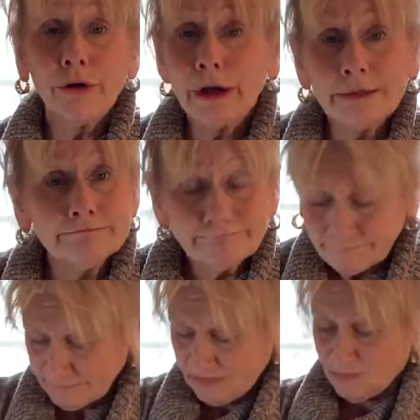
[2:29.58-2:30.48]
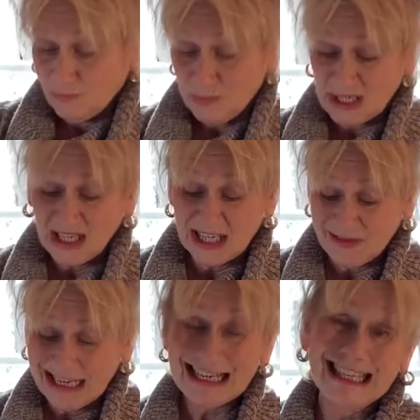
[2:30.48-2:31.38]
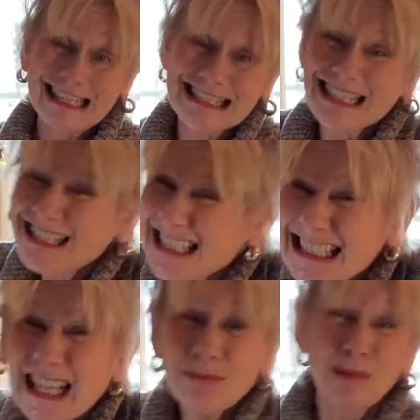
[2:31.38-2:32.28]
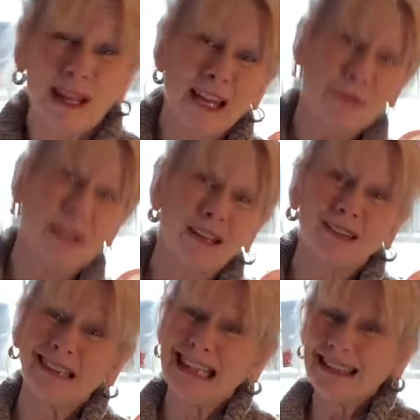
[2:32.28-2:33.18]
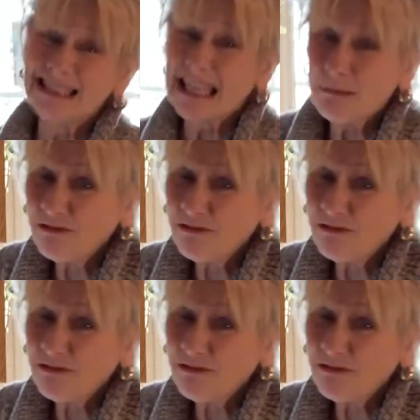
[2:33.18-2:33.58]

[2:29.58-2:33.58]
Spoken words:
good. But again, if you got kids, just let them play with it. You're going to get the same